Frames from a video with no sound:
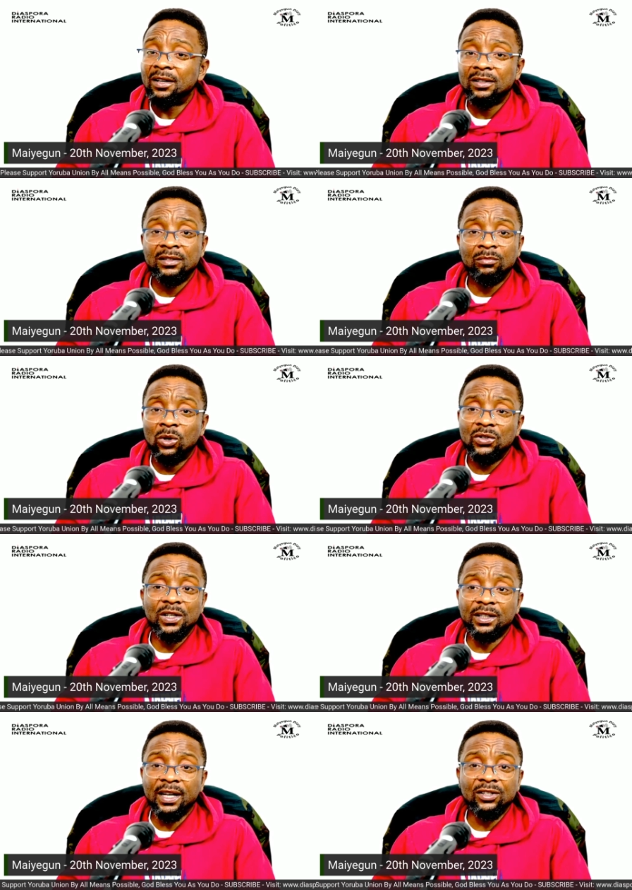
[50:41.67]
Mostly,
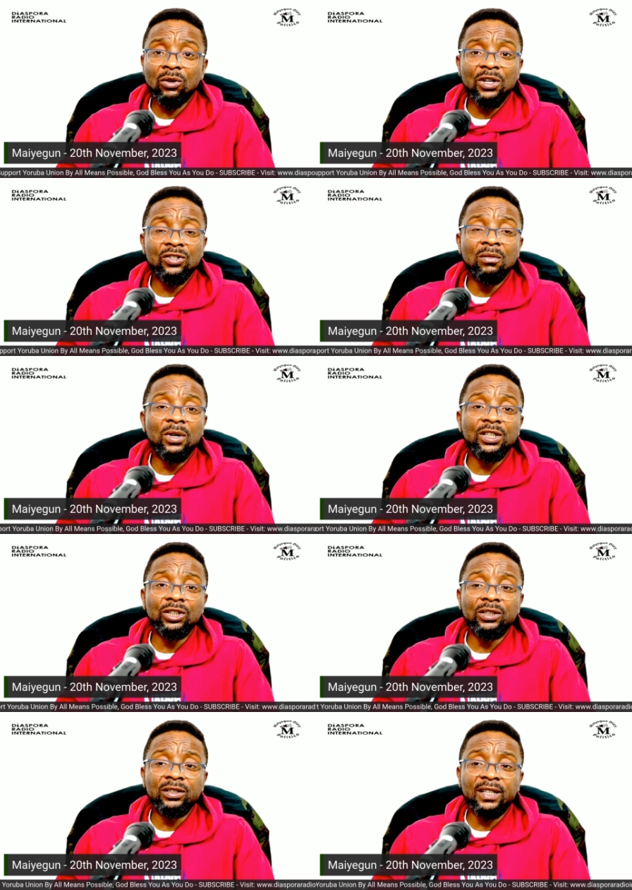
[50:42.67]
there's always
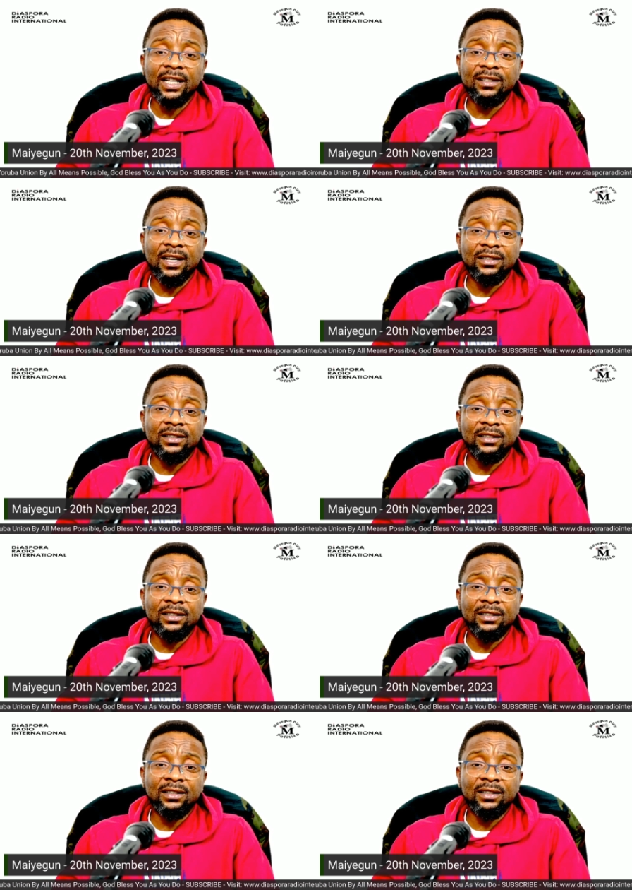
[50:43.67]
somebody that